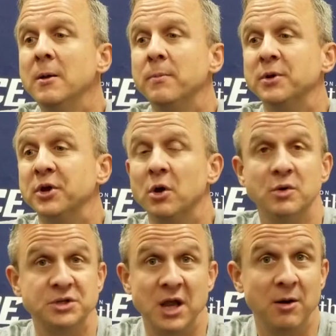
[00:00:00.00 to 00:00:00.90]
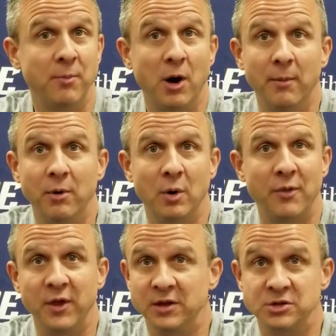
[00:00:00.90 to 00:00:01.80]
But to go to Santa Barbara, who I
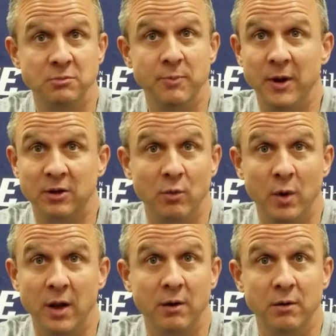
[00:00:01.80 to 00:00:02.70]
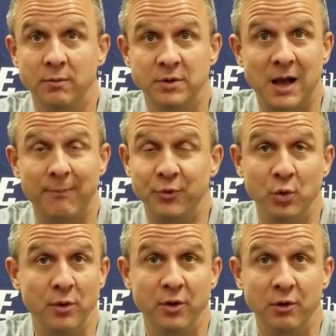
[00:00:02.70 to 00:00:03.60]
think is going to be picked to win or top
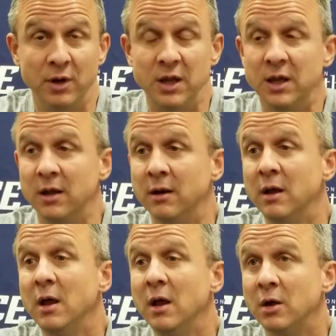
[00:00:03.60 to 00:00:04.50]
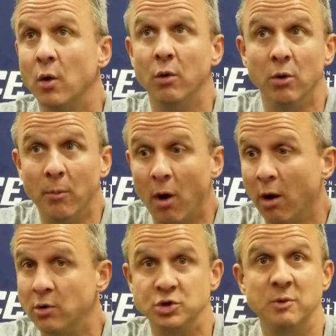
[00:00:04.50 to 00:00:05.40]
two in their league, and go to
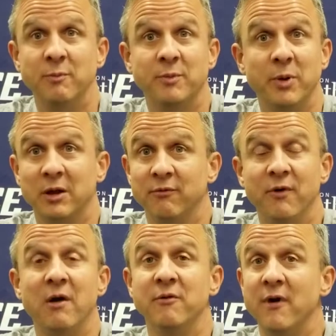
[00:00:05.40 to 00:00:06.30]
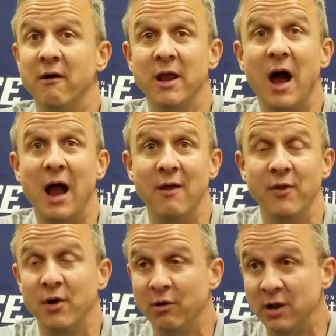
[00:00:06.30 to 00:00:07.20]
Lamar, who's going to be picked very, very high in
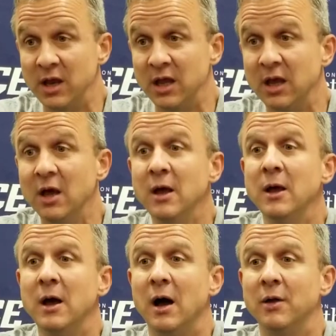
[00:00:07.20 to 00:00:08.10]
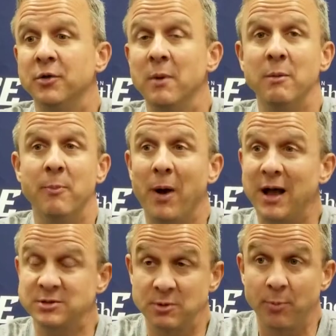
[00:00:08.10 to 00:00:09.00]
their league, to maybe
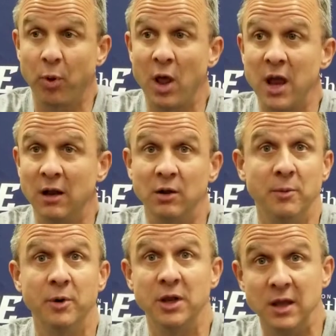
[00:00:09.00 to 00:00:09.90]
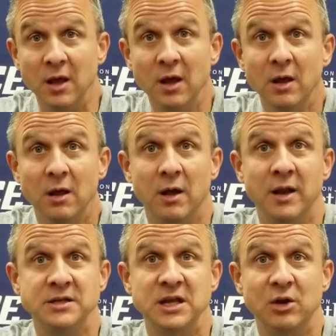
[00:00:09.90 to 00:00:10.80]
possibly playing Liberty, an
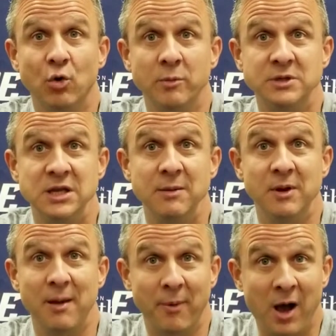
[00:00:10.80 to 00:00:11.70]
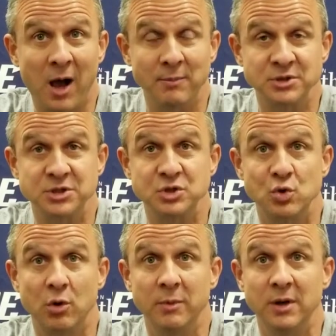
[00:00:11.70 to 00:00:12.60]
NCAA tournament team in that Bahamas
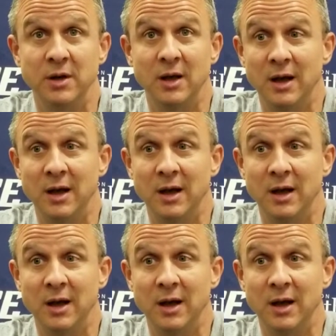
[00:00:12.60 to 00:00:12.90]
tournament,